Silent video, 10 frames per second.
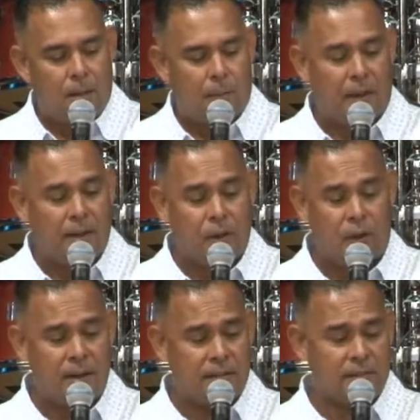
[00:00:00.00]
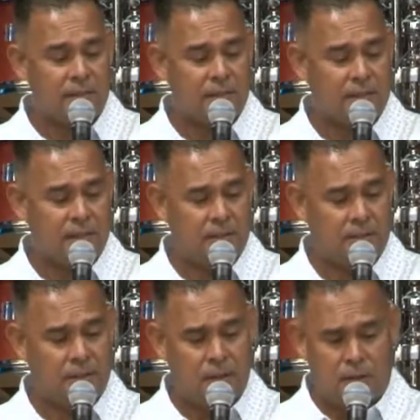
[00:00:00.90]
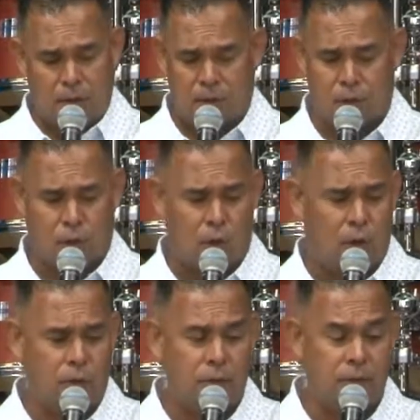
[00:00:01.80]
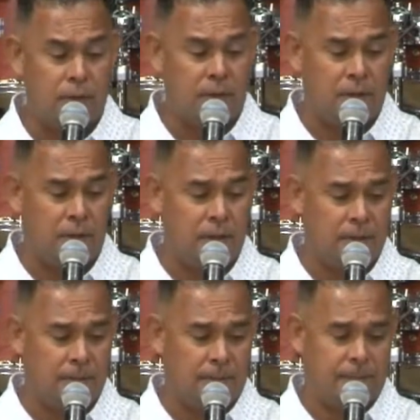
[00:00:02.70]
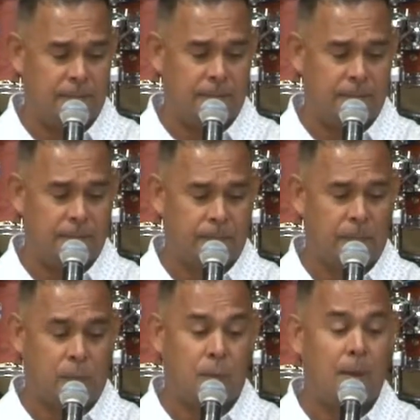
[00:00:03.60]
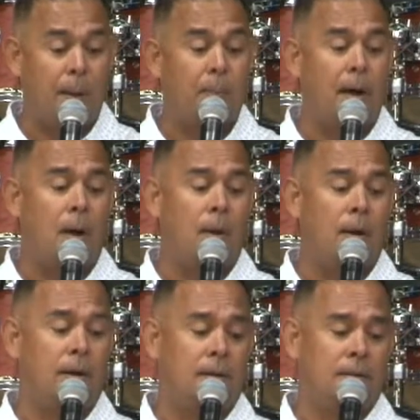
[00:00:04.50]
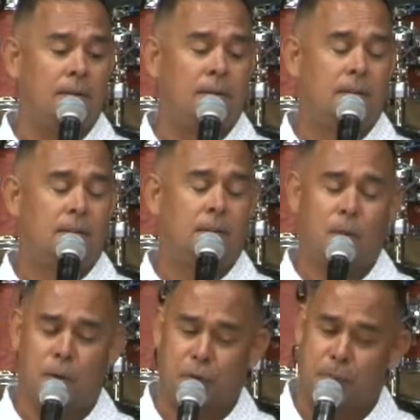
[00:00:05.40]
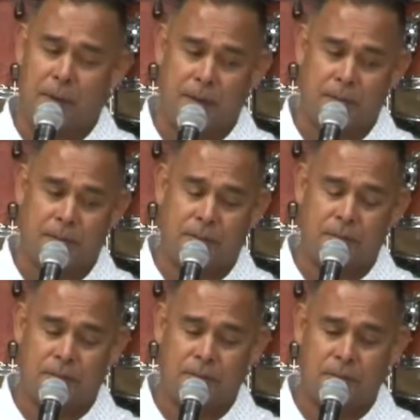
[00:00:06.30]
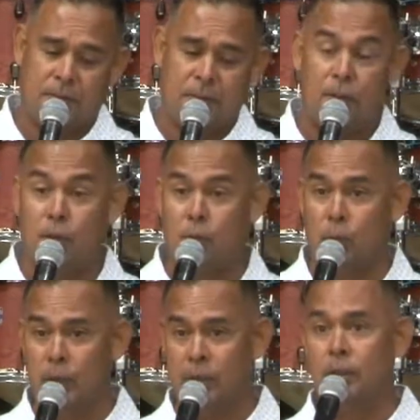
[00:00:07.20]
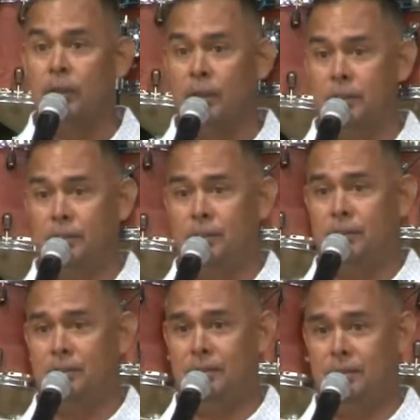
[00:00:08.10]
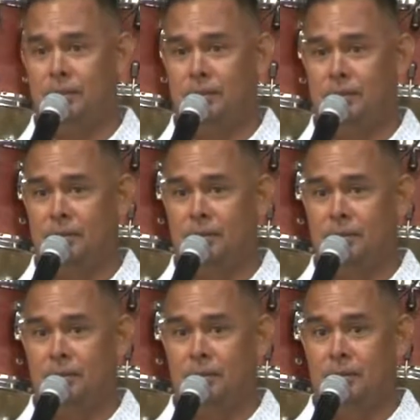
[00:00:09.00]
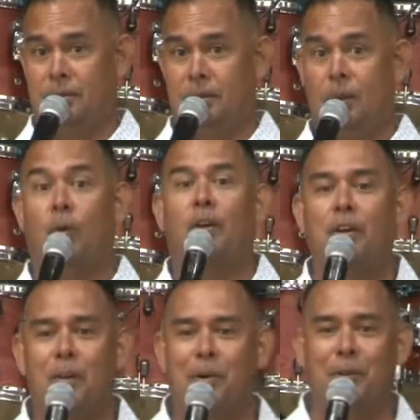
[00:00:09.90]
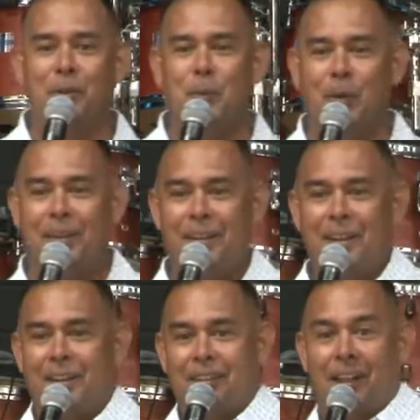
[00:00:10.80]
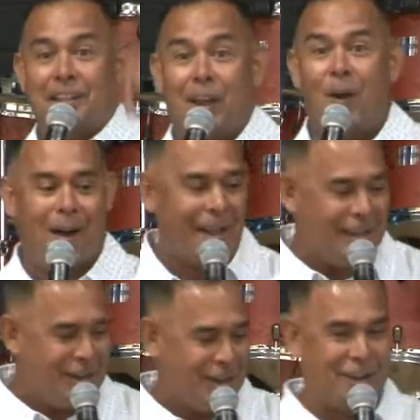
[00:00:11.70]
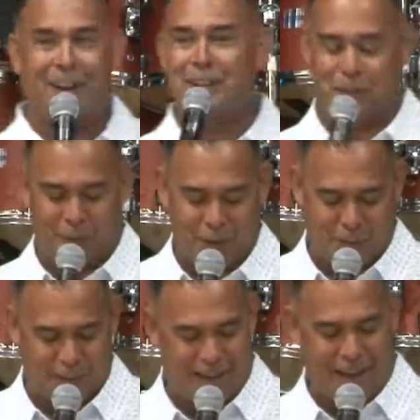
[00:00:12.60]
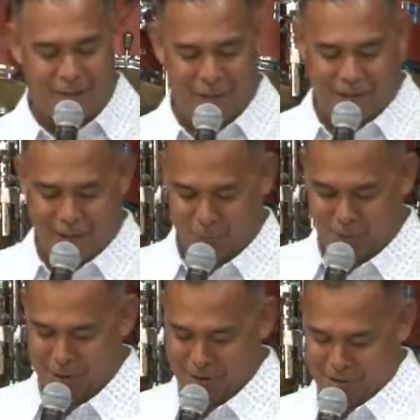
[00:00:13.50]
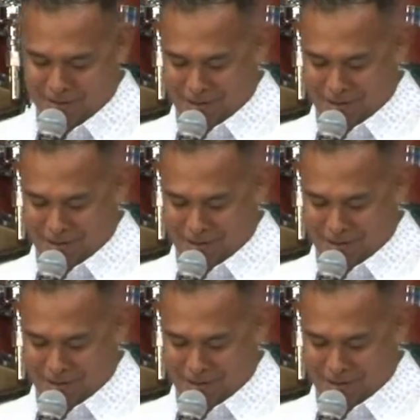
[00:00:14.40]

My grace is all you need, for my power works best in weakness. Oh, I don't know about you, but that's how I hear God's voice when I read His Word.